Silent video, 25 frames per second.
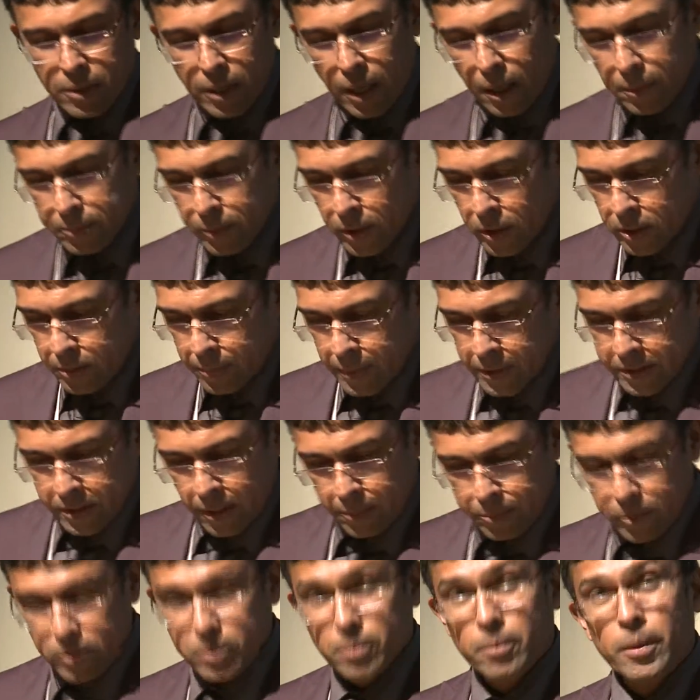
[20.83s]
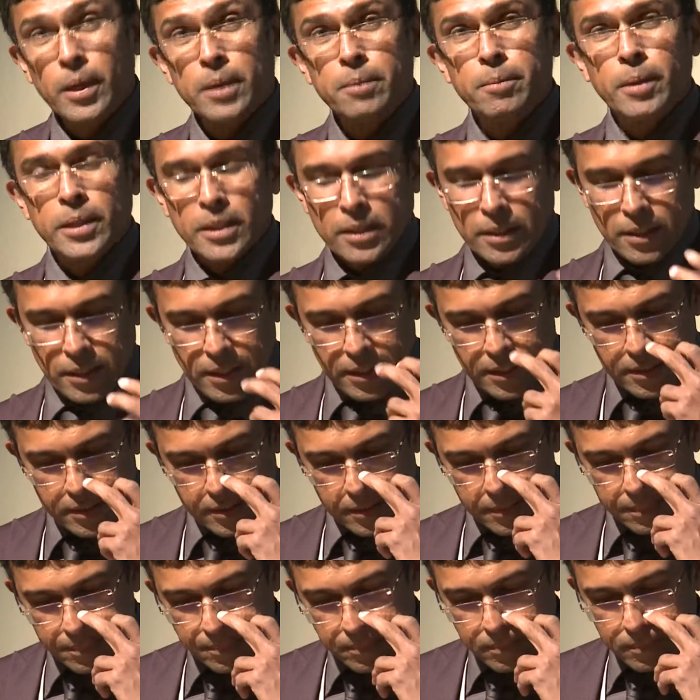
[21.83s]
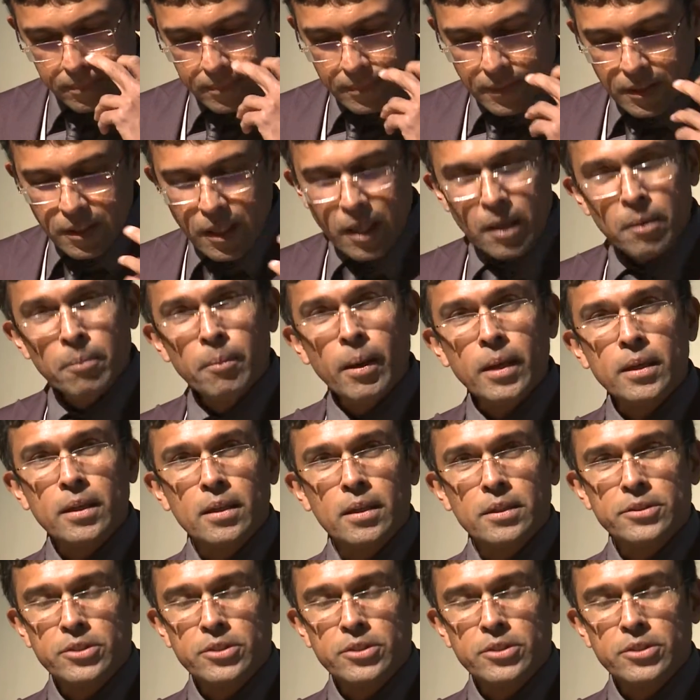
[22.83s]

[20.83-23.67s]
I'm going to be supported by my colleagues, Michal,